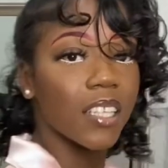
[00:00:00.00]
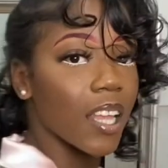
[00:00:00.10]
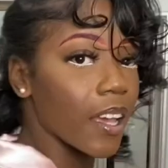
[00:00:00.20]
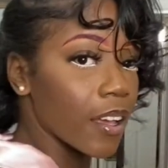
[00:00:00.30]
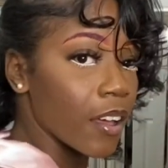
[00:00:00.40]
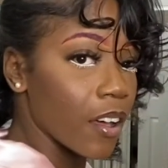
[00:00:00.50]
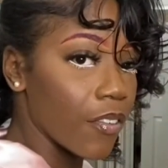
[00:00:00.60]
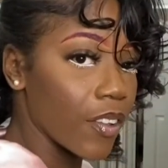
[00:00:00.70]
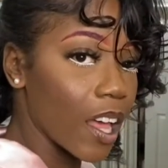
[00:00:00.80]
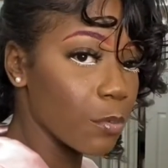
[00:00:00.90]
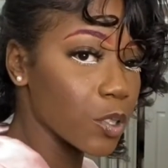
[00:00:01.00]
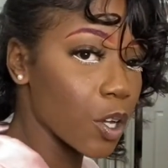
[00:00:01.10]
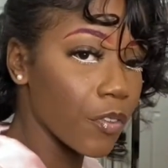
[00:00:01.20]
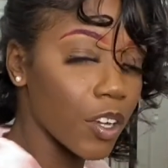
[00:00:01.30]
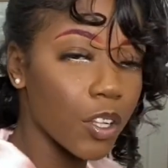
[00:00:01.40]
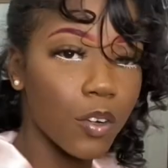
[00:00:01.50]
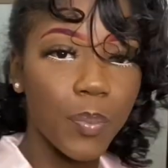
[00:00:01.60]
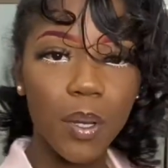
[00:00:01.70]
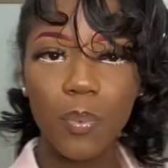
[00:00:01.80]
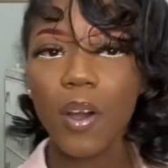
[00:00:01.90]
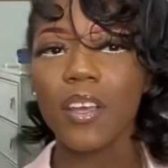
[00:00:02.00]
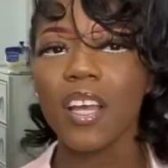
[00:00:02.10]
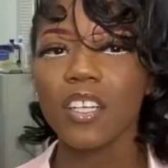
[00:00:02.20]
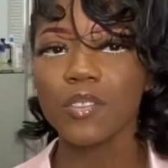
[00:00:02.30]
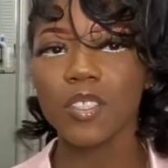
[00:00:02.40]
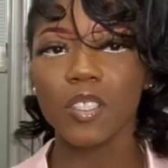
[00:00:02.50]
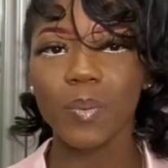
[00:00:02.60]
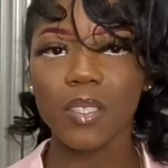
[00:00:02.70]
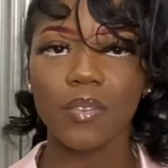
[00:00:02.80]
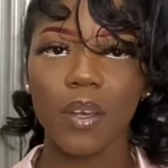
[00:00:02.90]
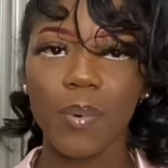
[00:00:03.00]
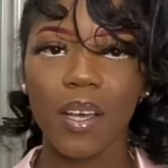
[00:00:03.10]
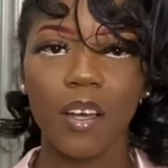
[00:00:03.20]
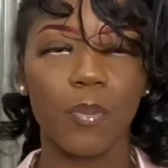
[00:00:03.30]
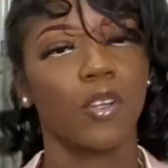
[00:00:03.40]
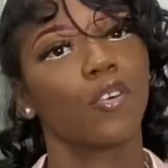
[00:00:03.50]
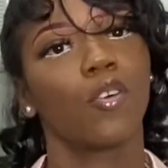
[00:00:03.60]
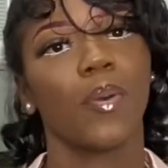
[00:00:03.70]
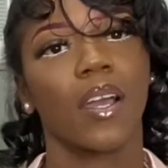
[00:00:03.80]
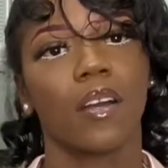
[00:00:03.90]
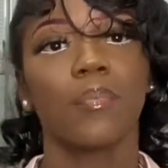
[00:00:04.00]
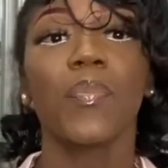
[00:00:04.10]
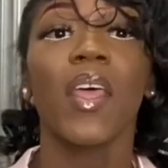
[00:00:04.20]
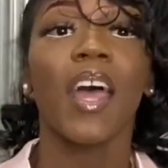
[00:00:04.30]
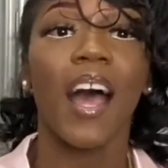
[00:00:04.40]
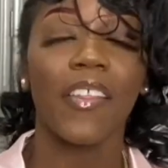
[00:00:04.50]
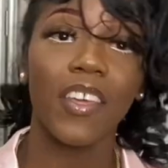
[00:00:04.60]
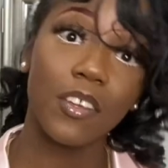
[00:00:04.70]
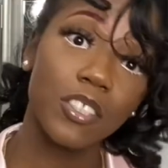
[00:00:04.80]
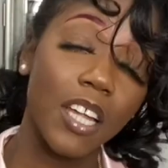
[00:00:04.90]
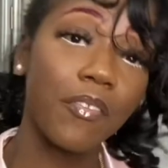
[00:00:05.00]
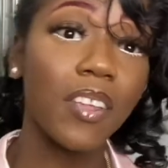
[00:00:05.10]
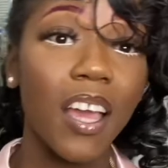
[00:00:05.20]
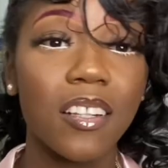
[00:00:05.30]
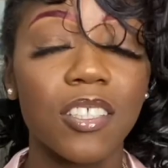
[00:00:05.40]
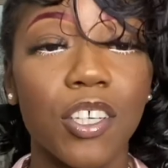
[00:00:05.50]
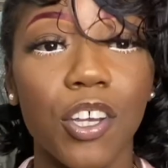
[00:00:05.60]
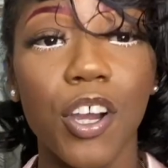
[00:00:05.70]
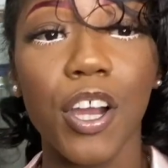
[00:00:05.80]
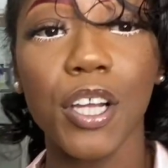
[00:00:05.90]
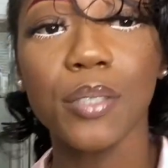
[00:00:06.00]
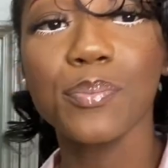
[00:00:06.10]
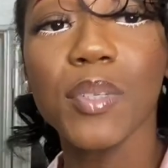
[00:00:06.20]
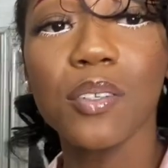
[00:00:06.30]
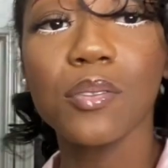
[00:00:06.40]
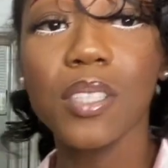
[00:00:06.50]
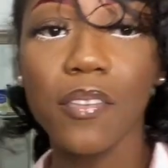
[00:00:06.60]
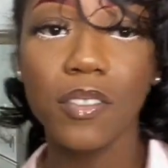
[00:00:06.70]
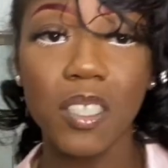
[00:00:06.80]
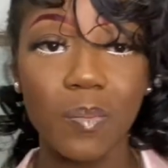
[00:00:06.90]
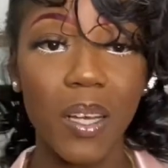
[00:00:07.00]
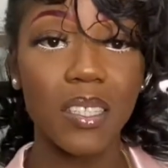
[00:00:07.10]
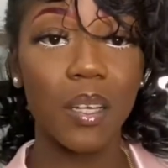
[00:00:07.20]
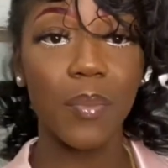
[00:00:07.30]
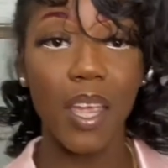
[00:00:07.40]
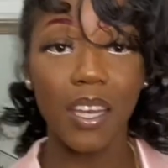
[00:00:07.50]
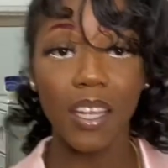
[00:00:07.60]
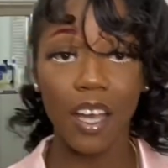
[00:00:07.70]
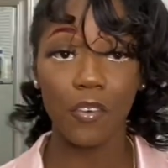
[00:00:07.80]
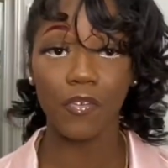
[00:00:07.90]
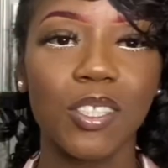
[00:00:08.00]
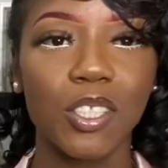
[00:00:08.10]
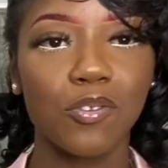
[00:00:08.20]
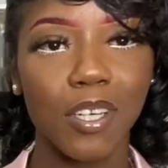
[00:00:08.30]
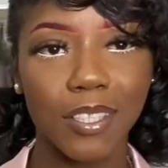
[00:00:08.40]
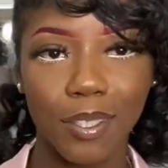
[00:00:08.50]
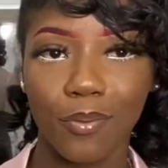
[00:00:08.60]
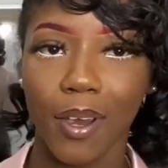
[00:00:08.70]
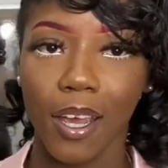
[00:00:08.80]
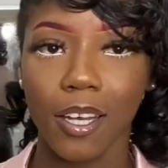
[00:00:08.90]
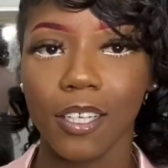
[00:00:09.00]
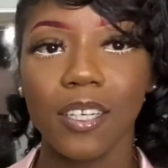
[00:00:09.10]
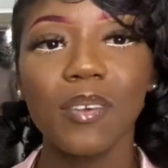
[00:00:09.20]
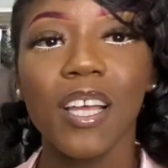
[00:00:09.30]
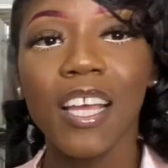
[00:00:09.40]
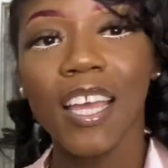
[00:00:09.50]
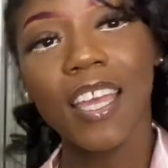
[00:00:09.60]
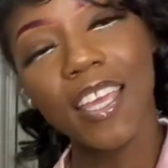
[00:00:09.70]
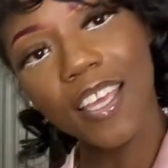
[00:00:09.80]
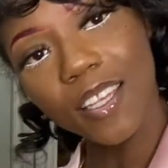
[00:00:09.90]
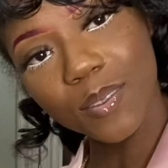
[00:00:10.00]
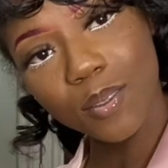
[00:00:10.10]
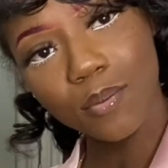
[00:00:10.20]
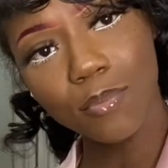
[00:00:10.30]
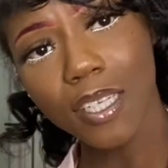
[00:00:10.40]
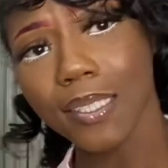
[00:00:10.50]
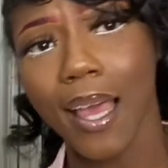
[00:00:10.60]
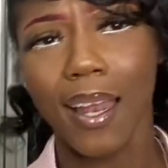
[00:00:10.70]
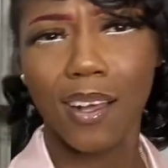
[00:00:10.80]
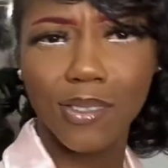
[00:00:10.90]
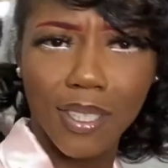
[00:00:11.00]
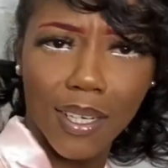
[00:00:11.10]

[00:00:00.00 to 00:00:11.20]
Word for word: like flaps over a little bit, but all you gotta do is just push it right back up and then go back up. I think you should definitely add this to your cart. It'll definitely spice up any outfit. Just dress it right up and just head out to the